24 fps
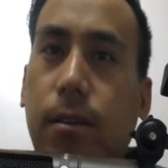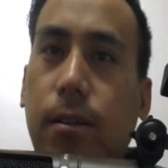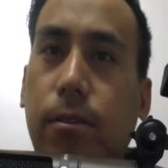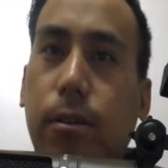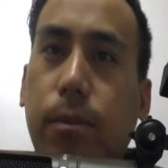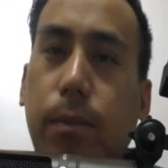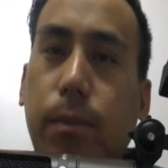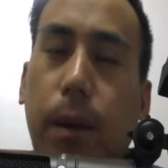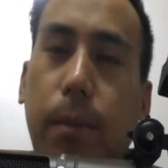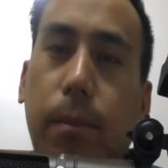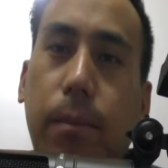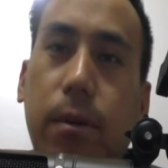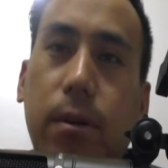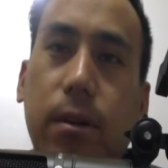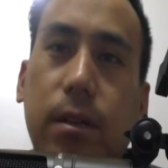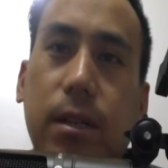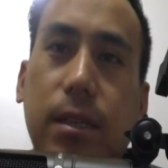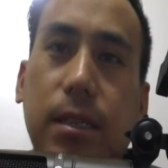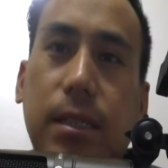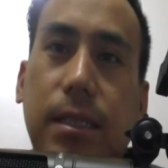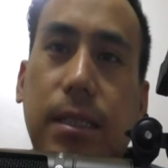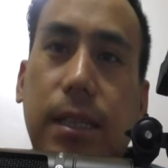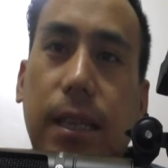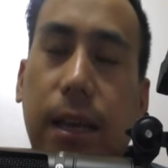Remember,
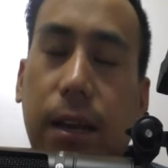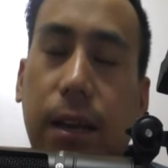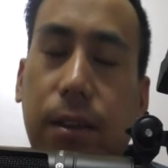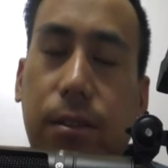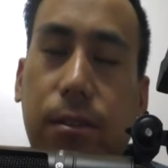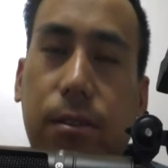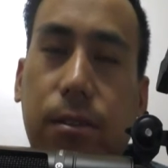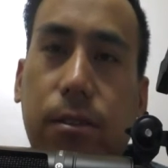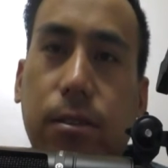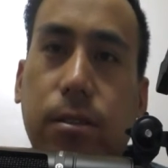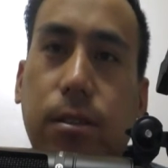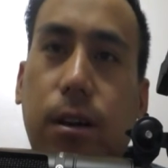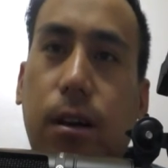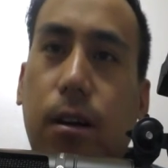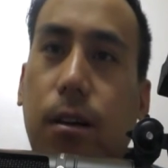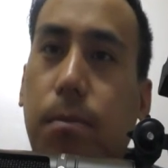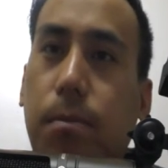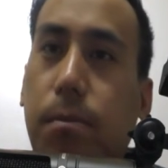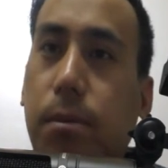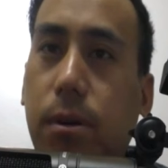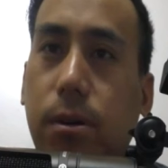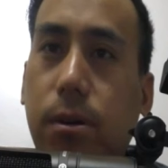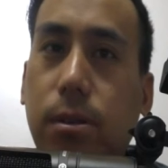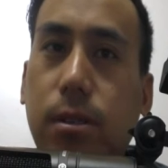these letters are
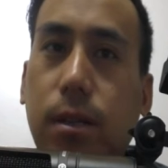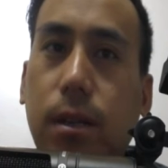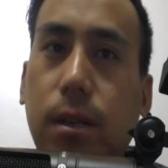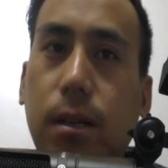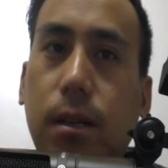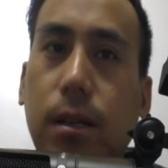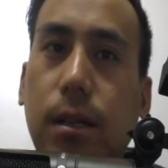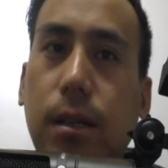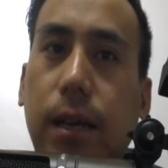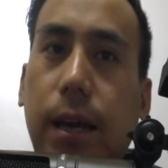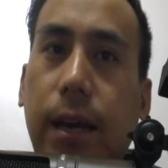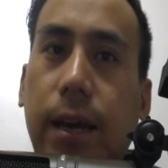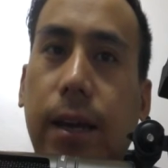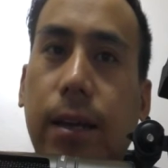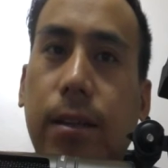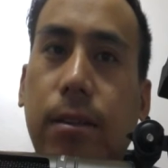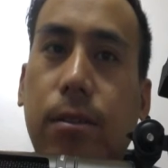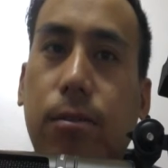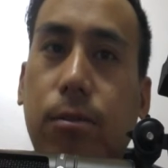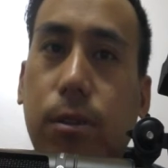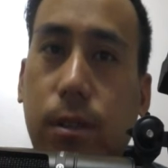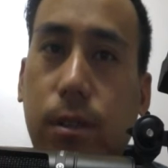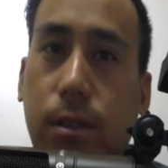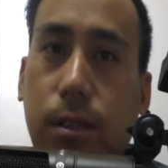personal
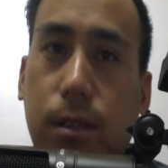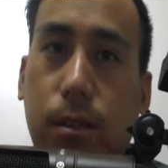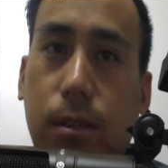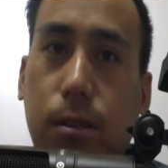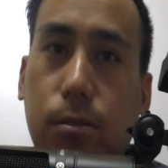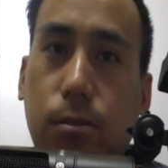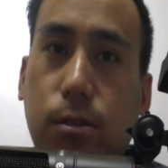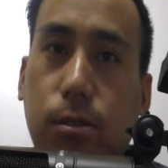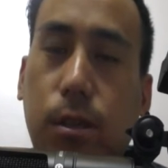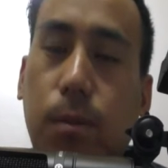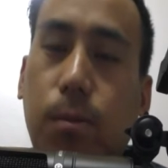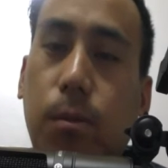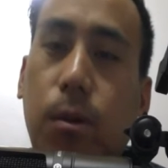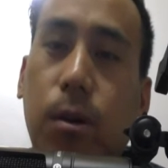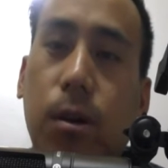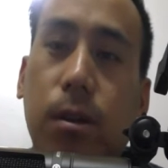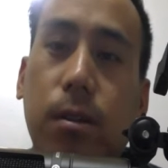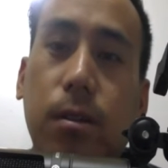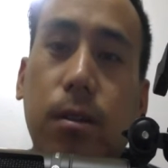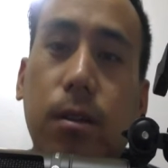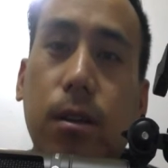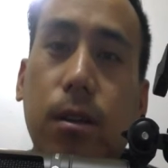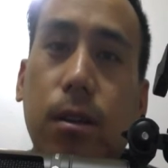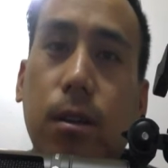and written to
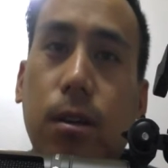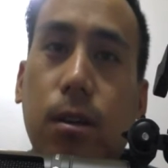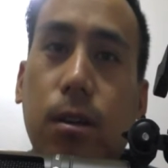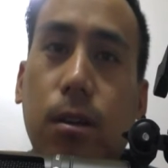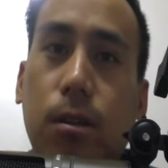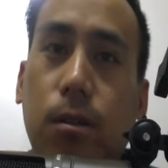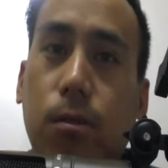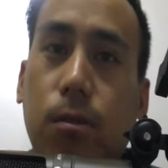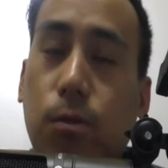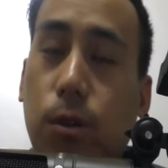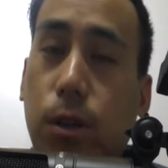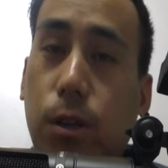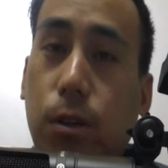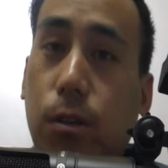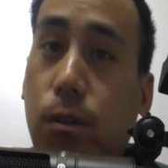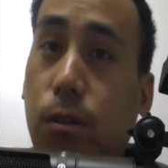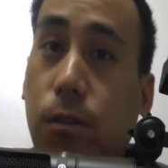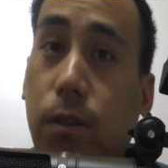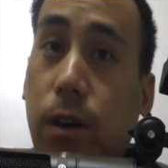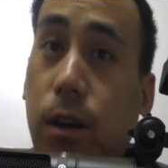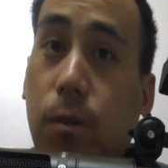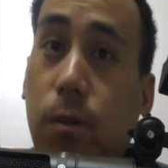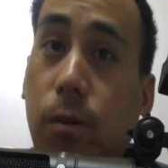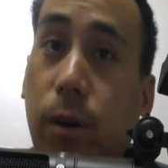someone we know
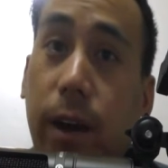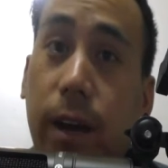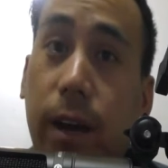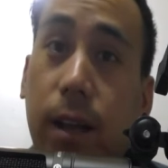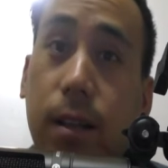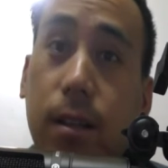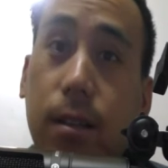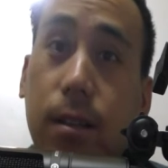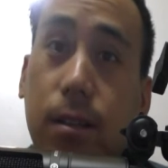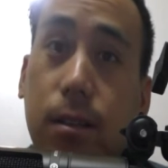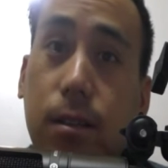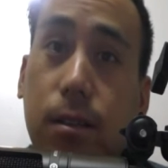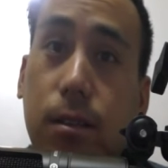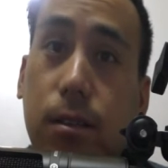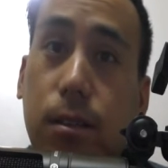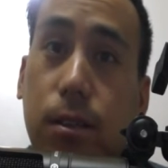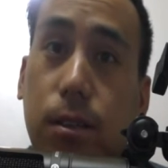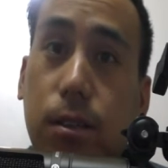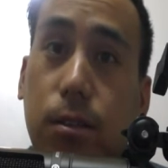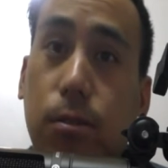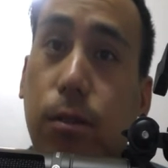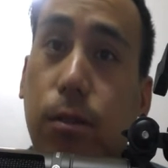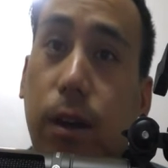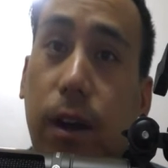very well.
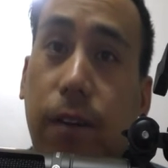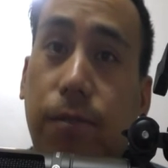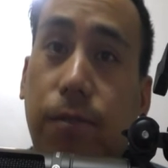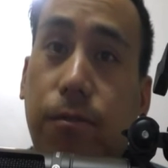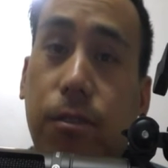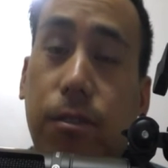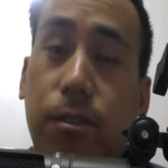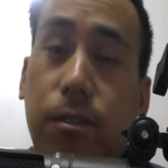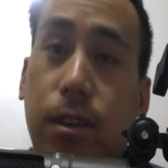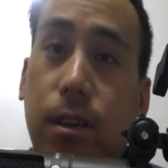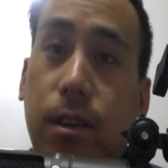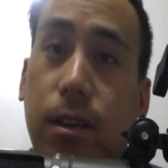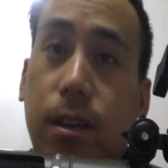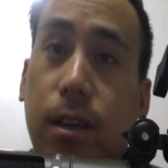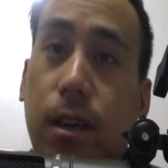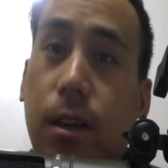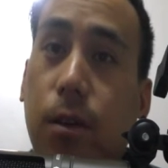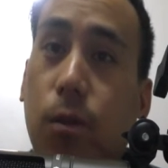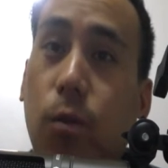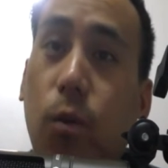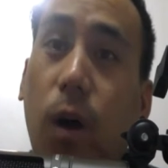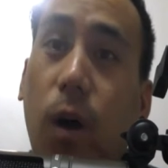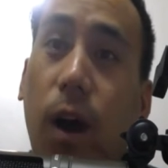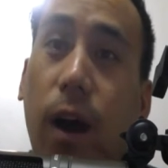You have to think
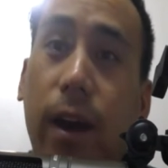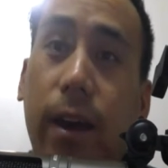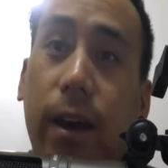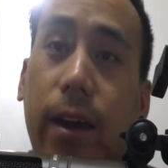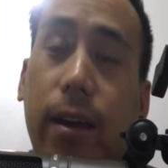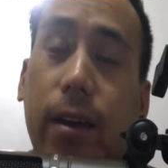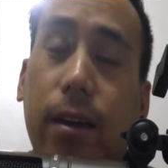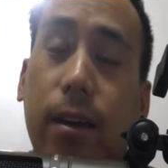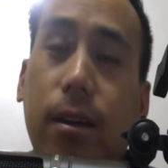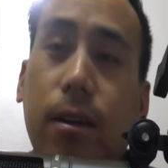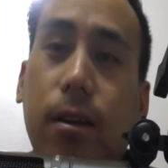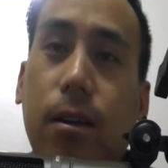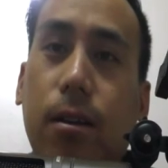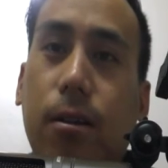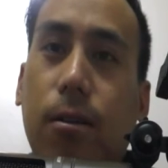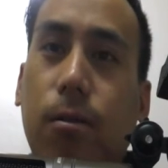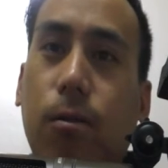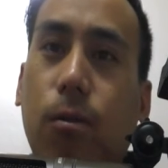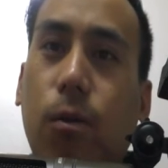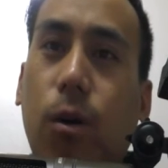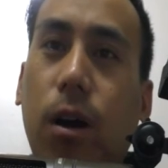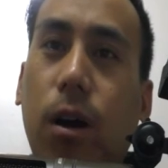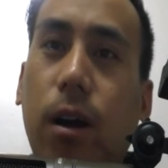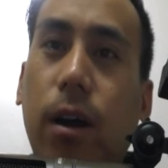like, why?
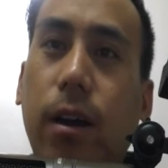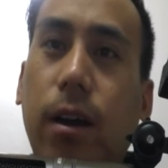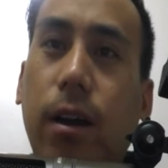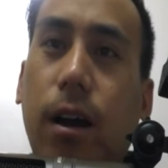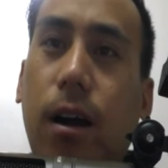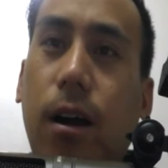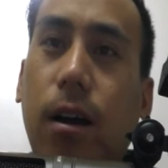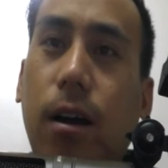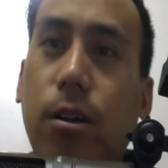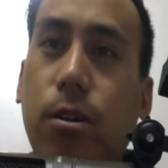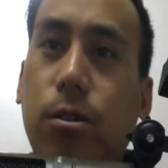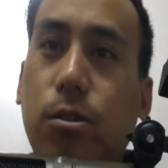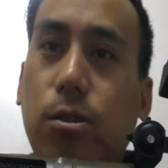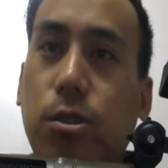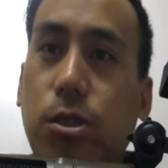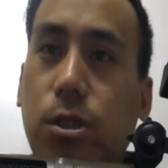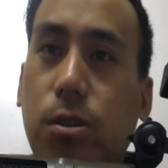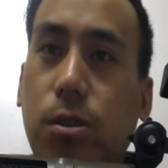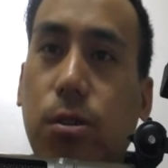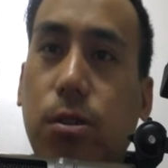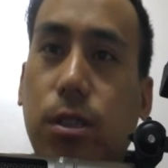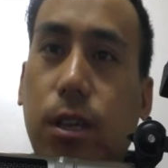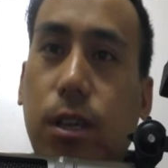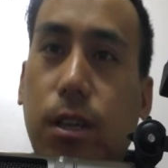Why are you
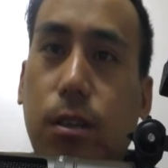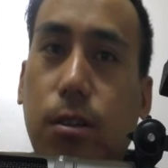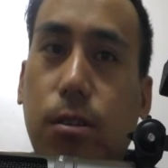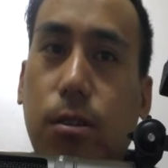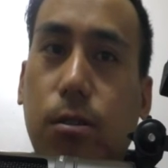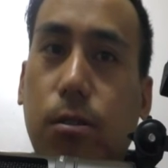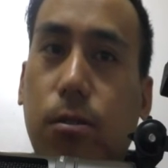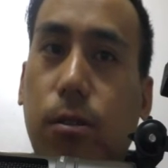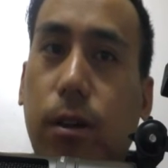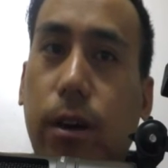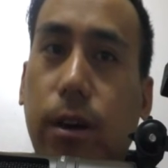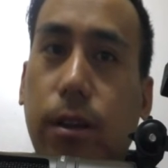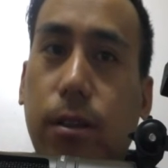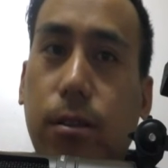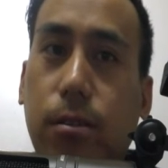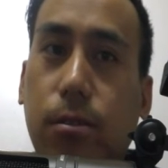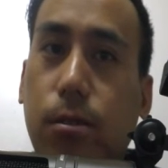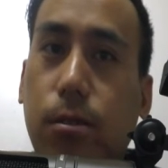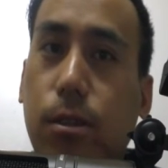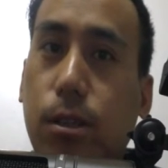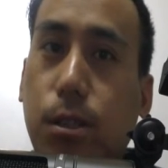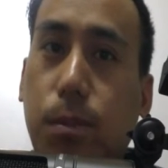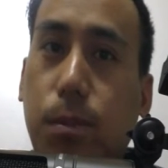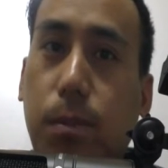choosing to write
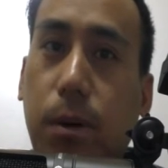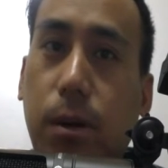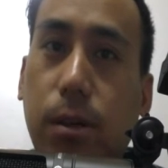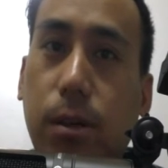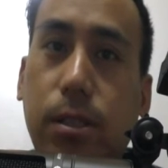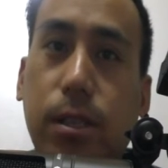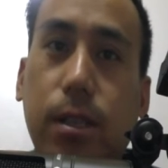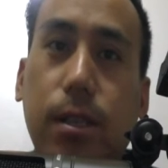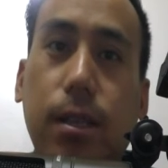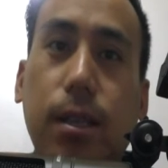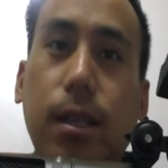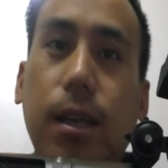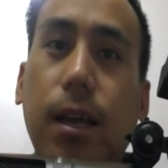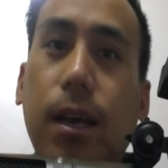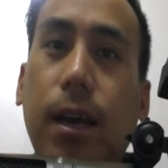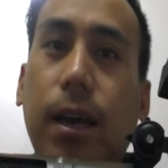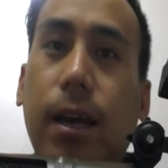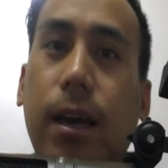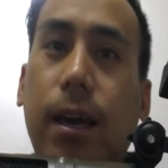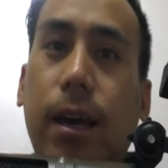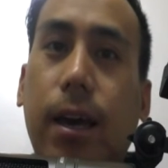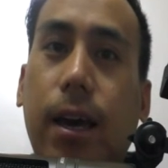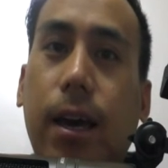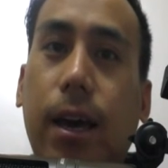to this person,
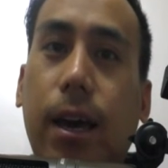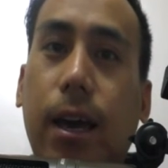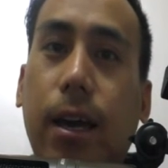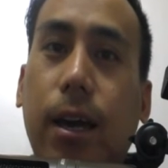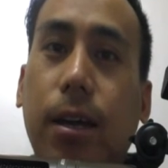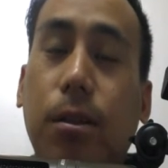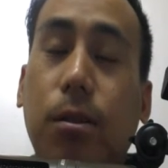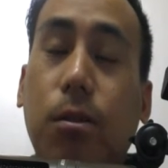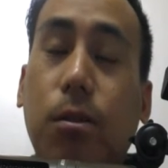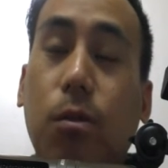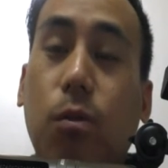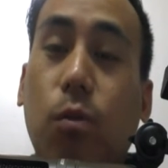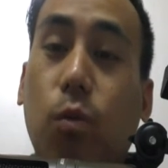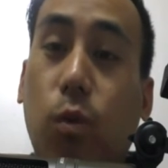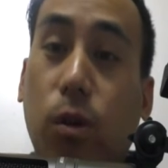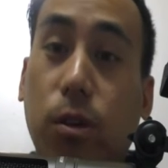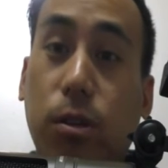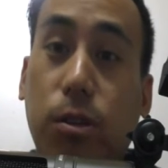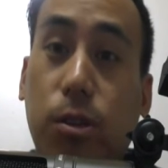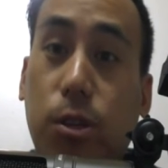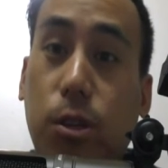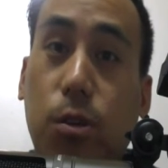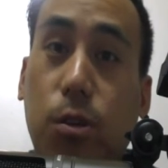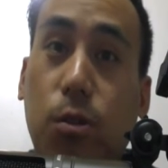and
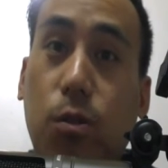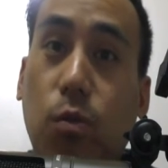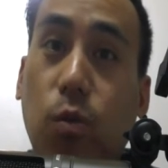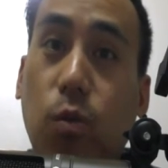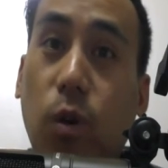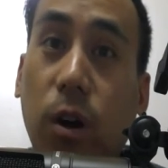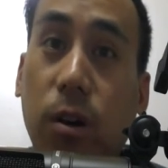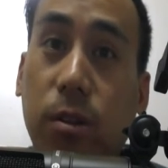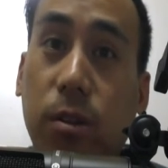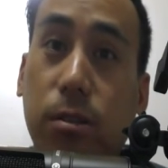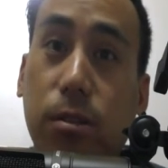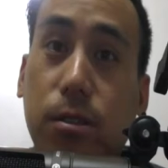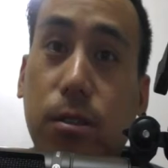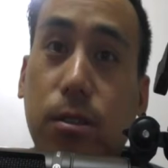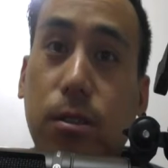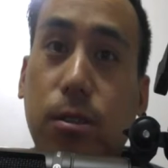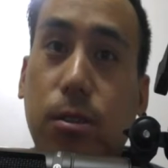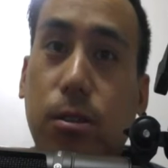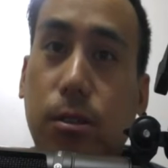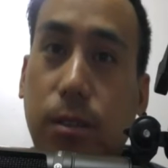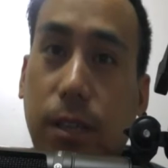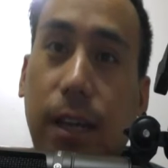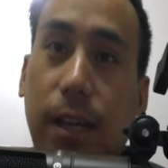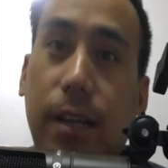what do you
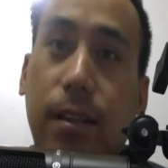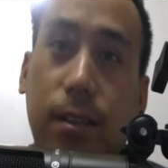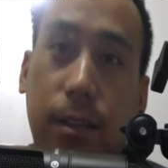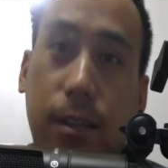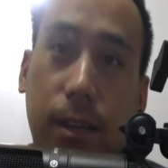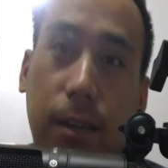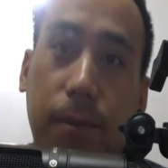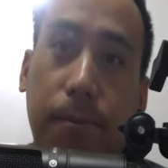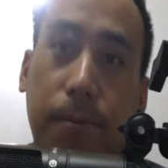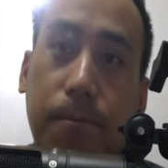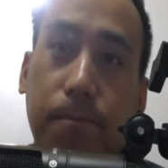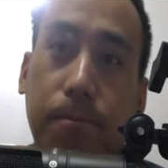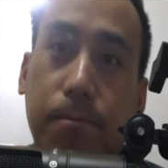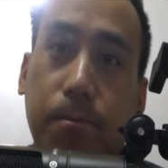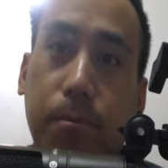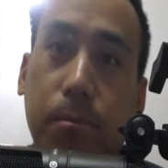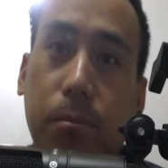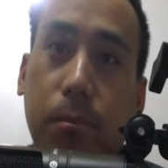want to tell them?